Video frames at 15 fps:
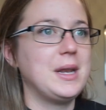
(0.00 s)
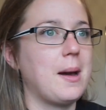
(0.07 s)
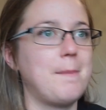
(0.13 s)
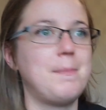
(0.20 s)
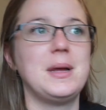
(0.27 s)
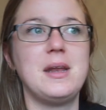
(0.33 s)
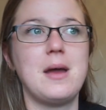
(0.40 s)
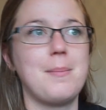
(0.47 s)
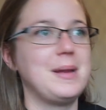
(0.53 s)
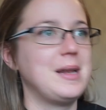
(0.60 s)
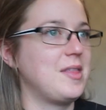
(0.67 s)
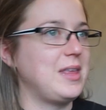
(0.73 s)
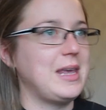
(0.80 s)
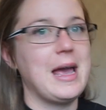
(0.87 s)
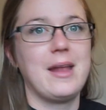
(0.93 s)
up and up, and
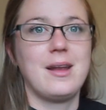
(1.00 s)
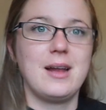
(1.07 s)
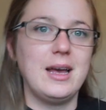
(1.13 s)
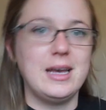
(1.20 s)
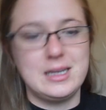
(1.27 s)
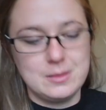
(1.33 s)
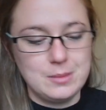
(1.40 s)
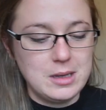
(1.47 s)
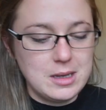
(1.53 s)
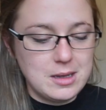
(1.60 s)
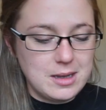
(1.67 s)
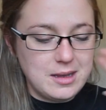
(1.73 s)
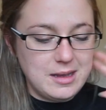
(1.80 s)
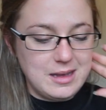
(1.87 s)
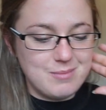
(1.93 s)
at the end, like,
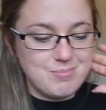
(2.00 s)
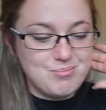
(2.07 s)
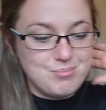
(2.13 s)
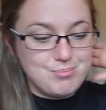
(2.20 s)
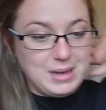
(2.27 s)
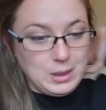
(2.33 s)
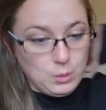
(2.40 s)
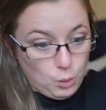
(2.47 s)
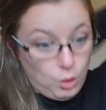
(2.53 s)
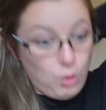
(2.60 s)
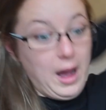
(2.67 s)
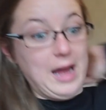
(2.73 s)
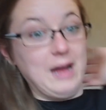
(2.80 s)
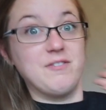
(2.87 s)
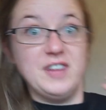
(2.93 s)
bidding war
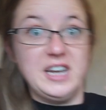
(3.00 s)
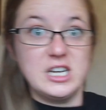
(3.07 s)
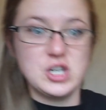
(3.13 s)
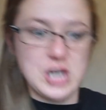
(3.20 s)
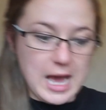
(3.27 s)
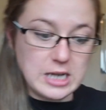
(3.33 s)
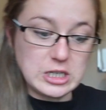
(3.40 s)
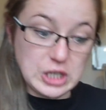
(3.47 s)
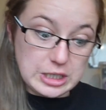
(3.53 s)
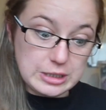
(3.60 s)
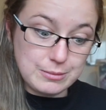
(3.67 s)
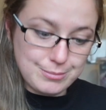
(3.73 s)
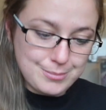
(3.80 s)
and finished and done.